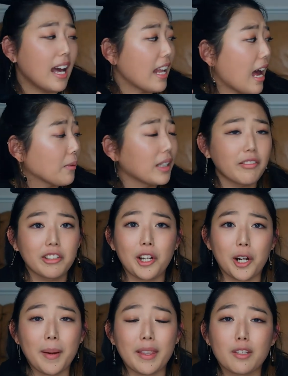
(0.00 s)
And I would love to
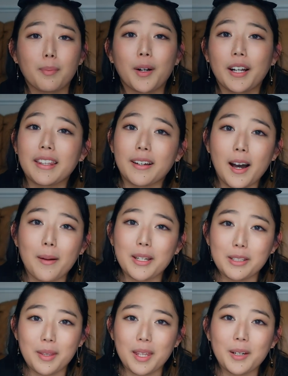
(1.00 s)
talk about this book in the
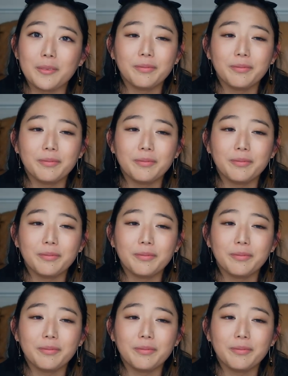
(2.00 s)
comments with you.